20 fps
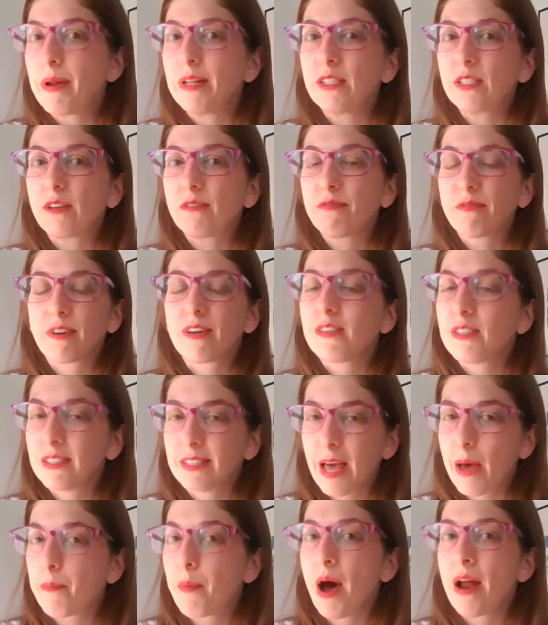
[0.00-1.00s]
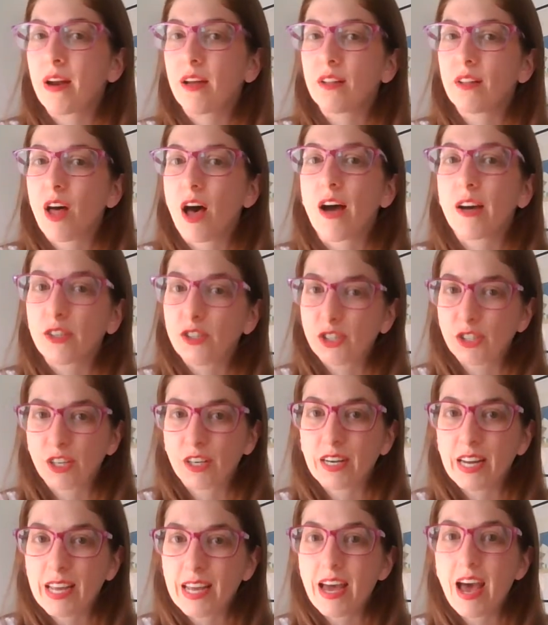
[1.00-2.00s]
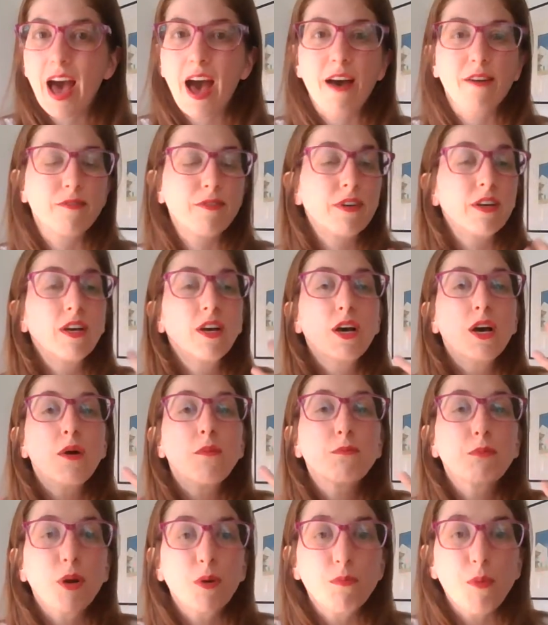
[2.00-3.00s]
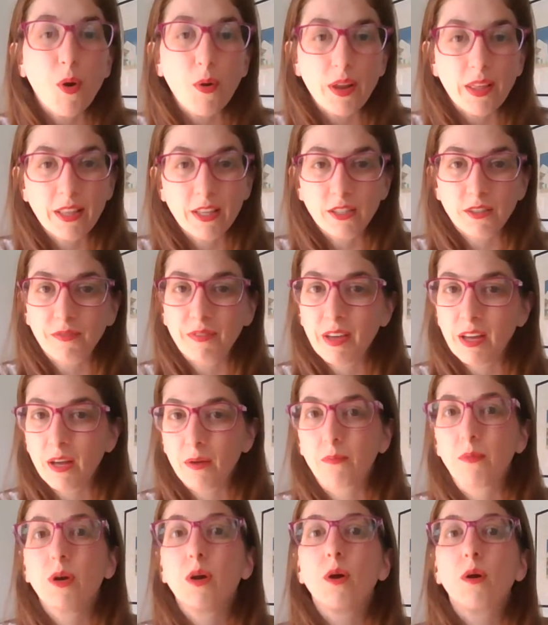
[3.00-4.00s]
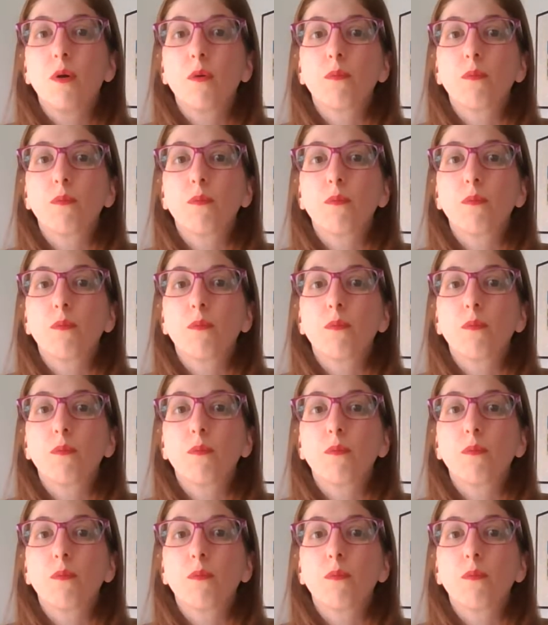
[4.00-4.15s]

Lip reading: but it's the first step on a long journey of promoting this film,